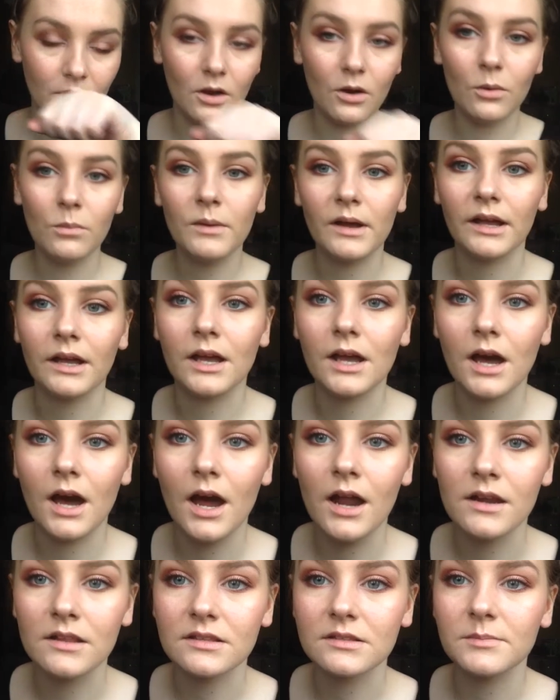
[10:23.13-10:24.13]
oh my
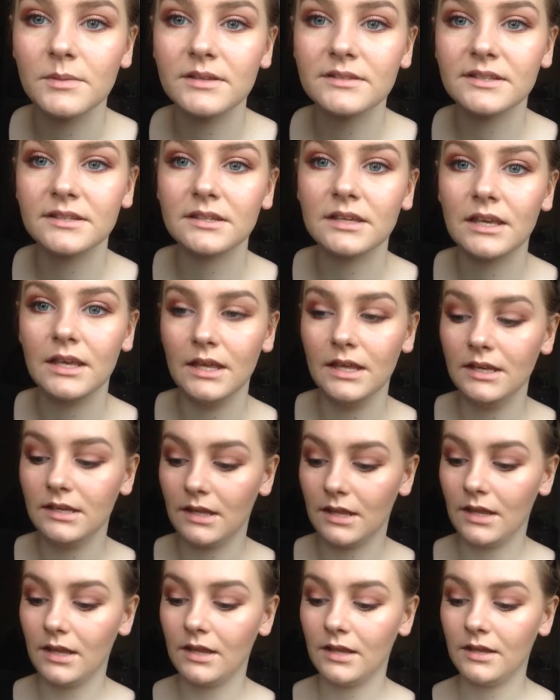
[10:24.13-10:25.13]
god, it smells like
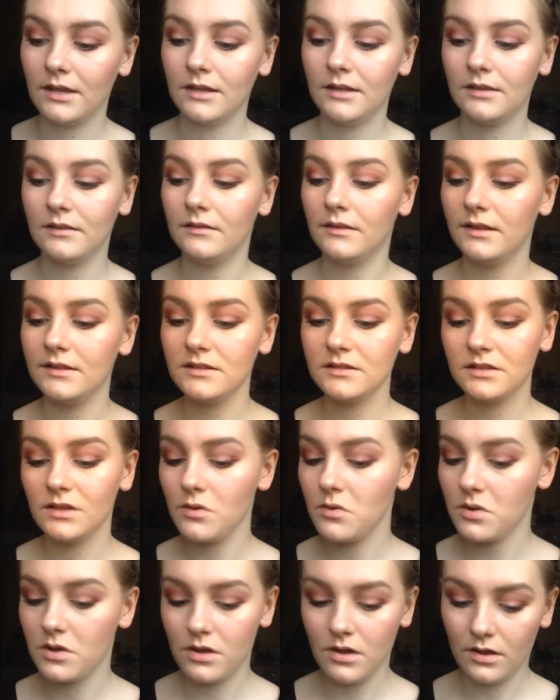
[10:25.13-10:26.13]
candy. That's
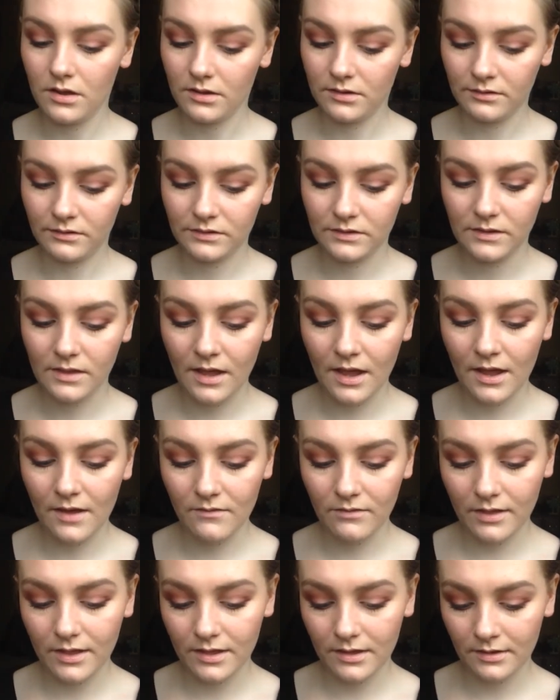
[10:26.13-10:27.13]
so good. Do they have
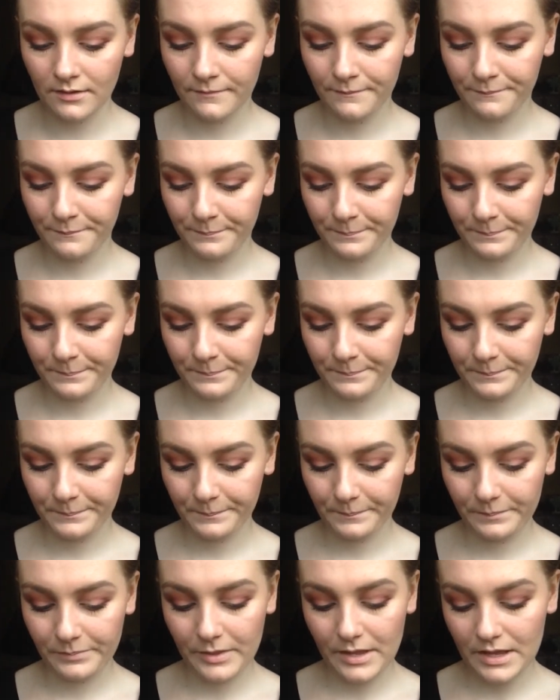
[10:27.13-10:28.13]
like
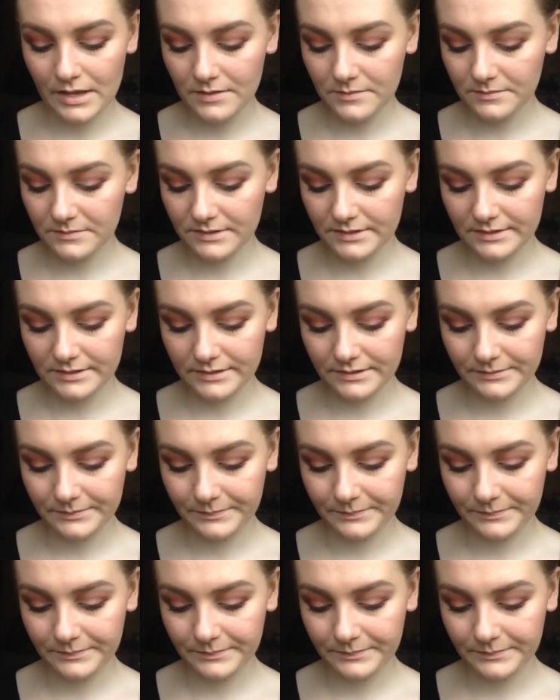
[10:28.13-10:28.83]
names?